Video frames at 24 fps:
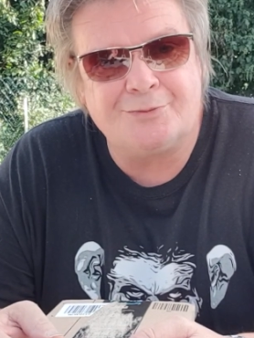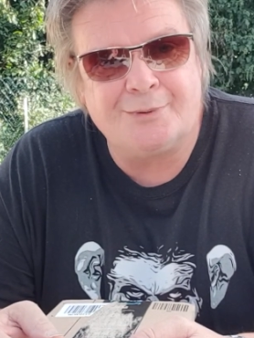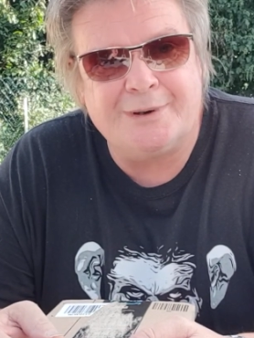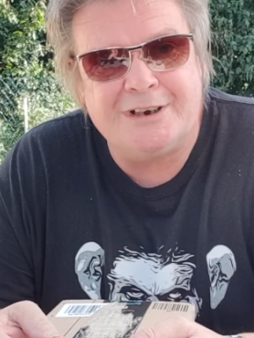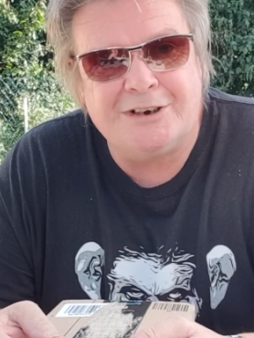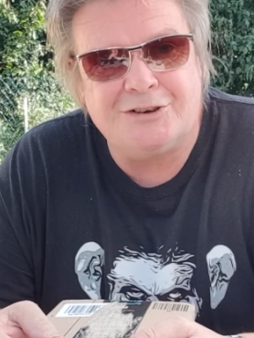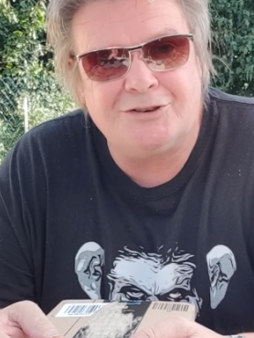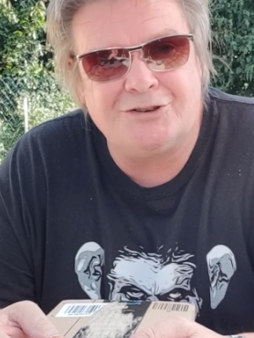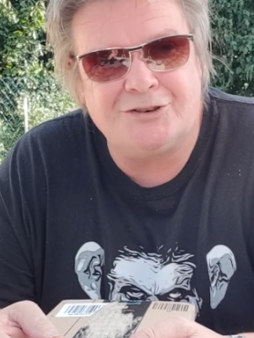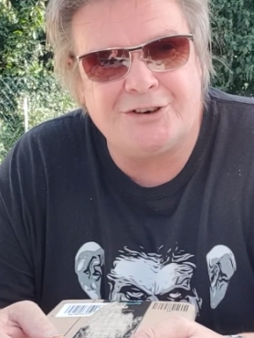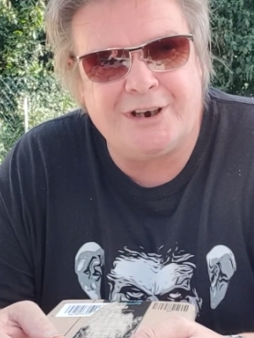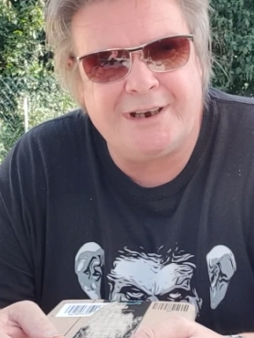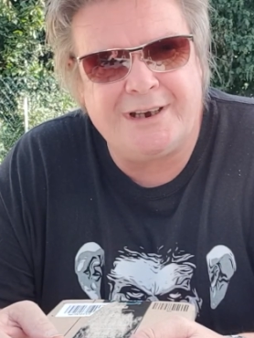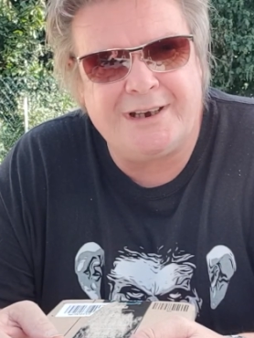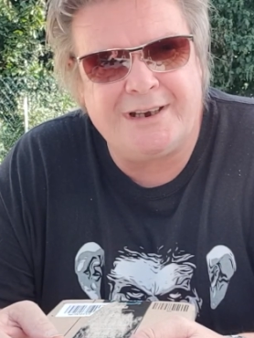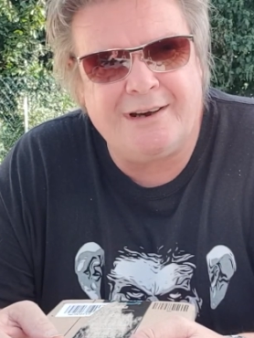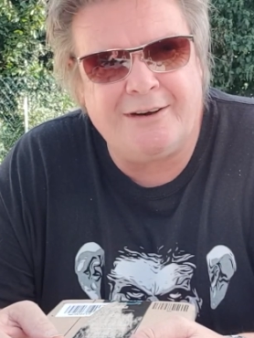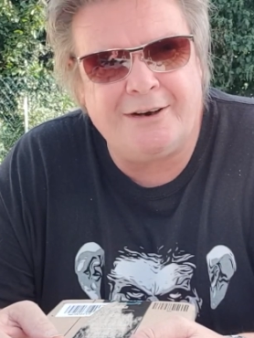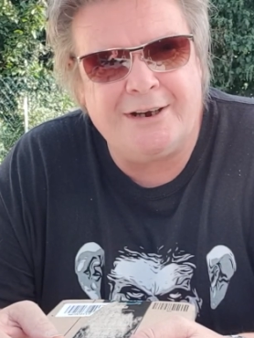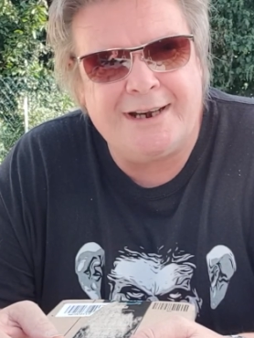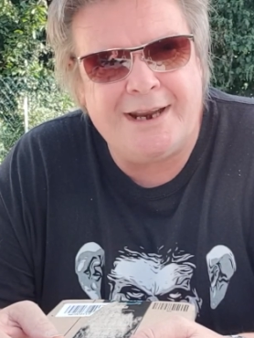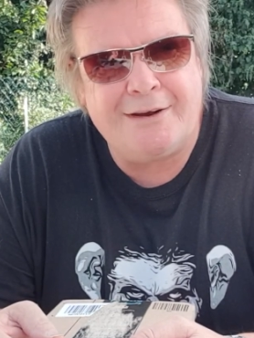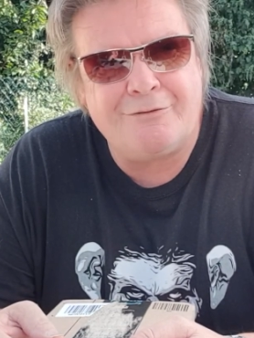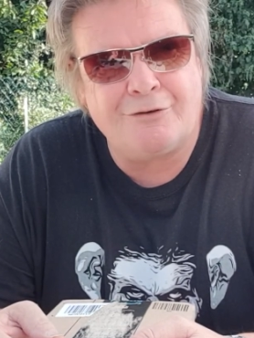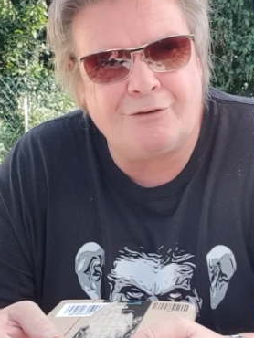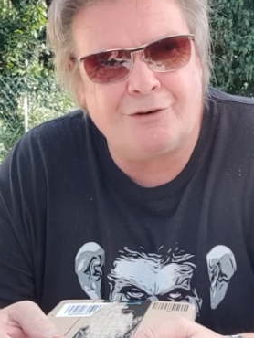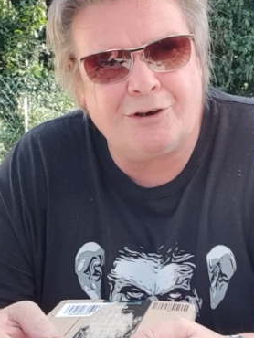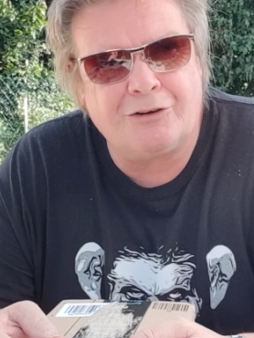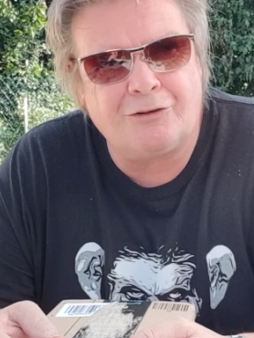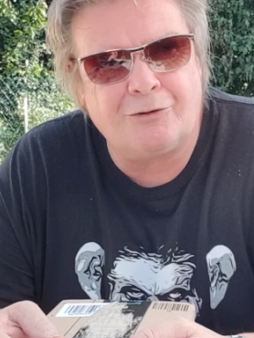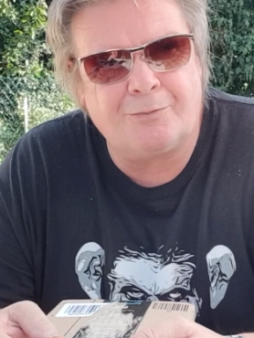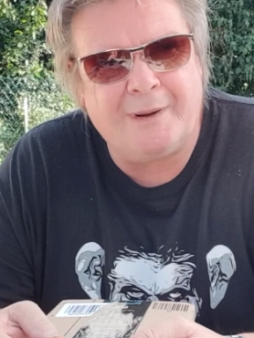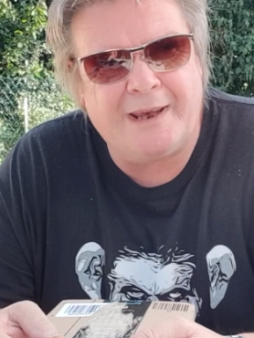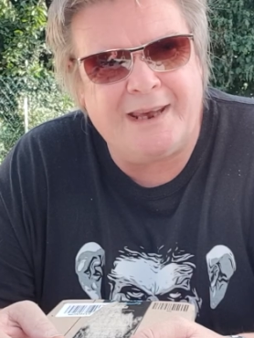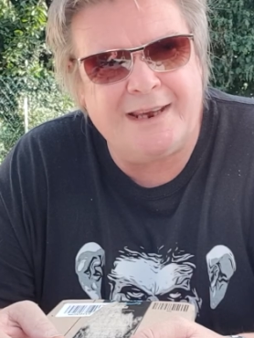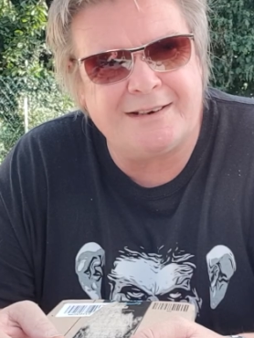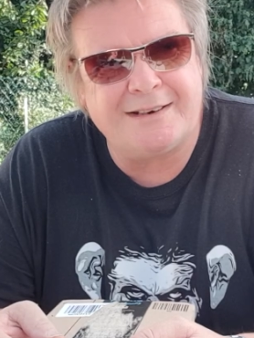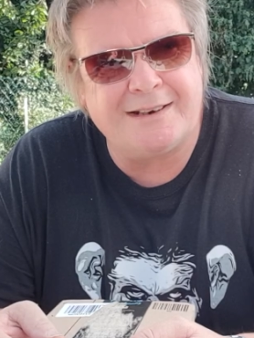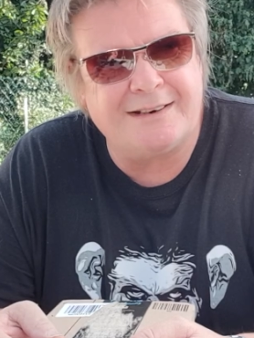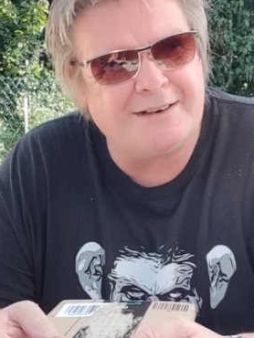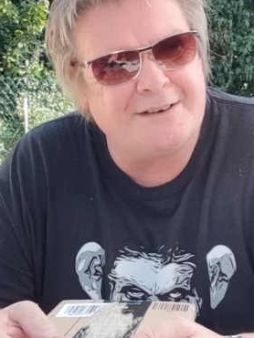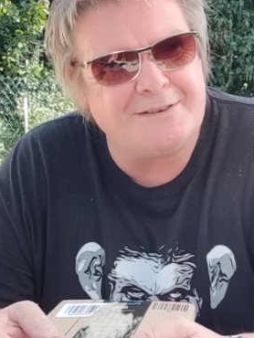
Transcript: which I never expected.